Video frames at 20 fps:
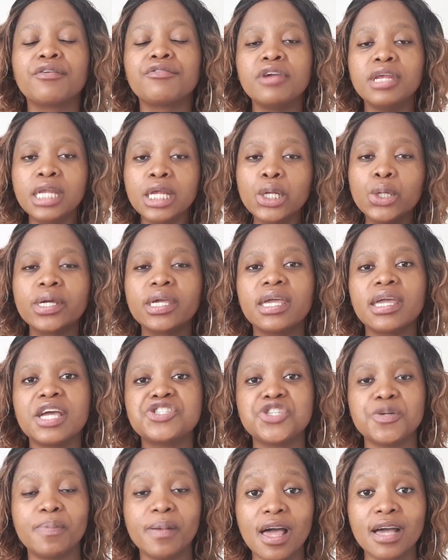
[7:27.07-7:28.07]
really looking
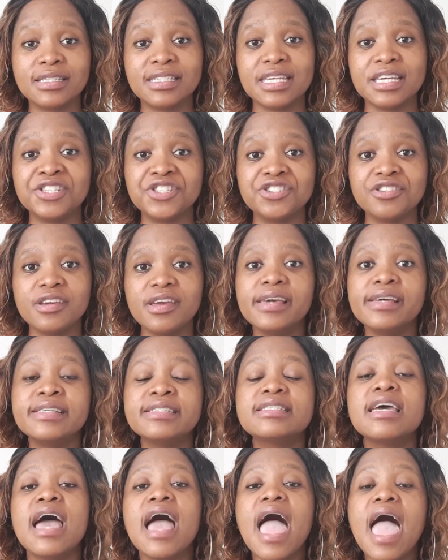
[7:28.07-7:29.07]
at your plant end to
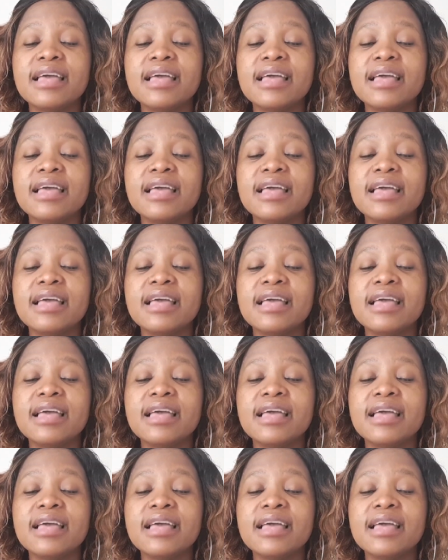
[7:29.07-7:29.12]
end